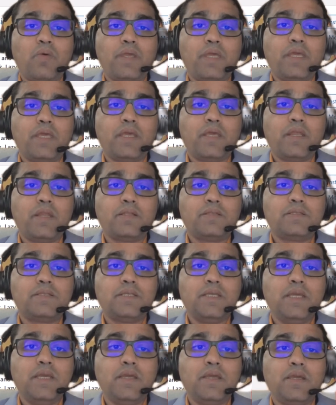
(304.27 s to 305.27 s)
we can
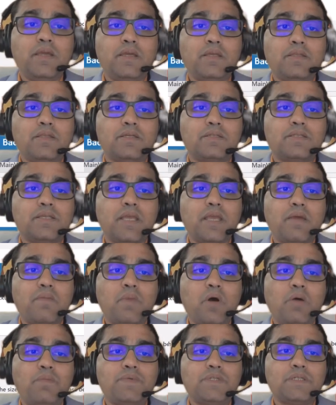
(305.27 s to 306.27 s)
see the
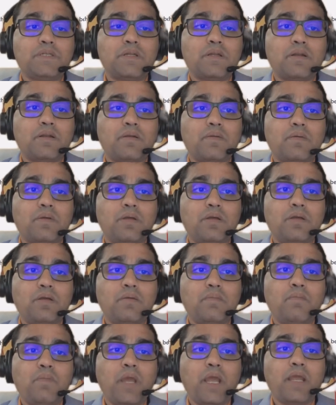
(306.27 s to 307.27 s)
same option,
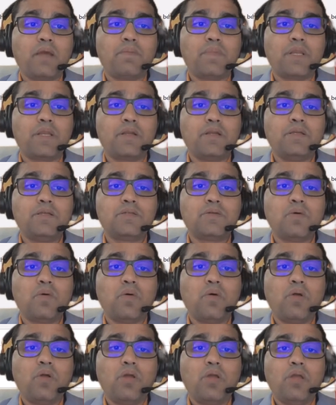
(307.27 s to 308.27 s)
backup and
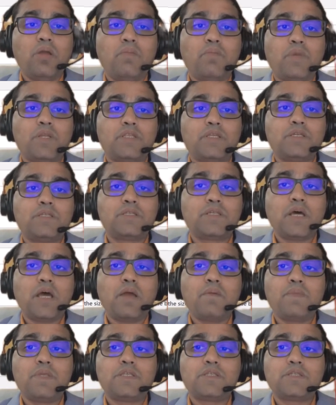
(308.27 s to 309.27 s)
restore. But this
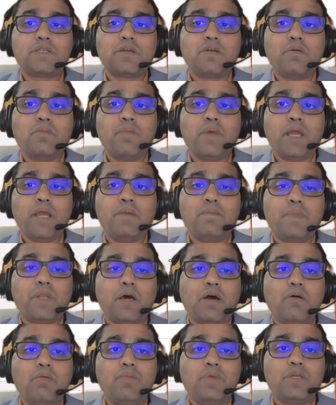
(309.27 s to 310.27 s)
time, instead of backup
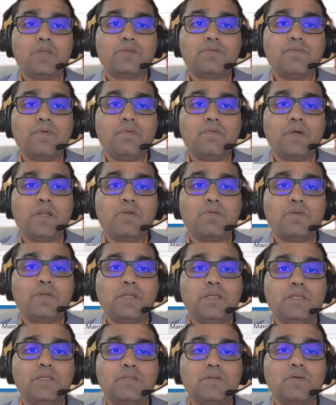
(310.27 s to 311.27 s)
now, because we want to
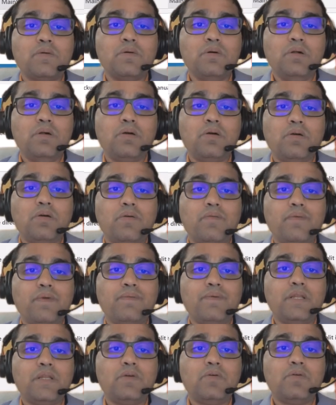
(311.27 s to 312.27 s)
restore,
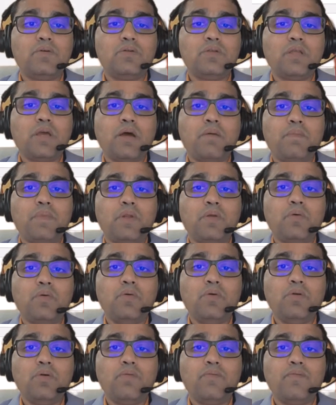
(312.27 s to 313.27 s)
we will go to the
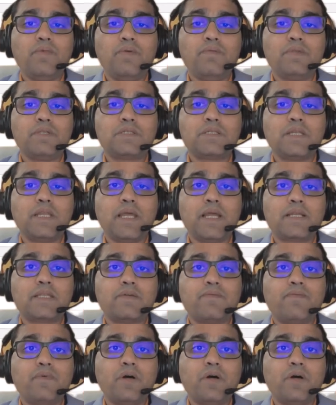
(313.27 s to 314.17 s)
upload, we will select the